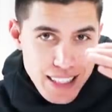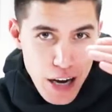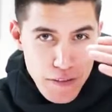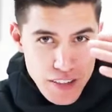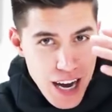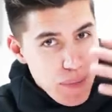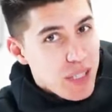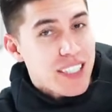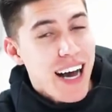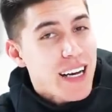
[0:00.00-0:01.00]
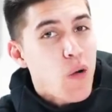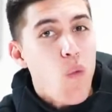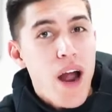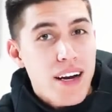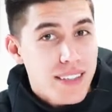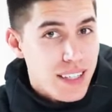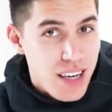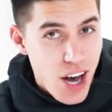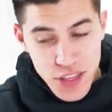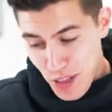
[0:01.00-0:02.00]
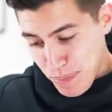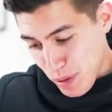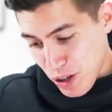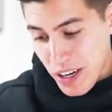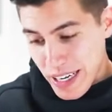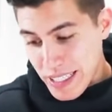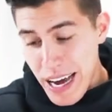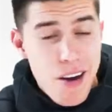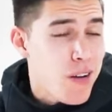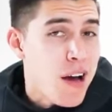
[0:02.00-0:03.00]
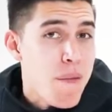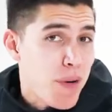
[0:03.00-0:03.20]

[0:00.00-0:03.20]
a tough time deciding where to cut the blurriness out,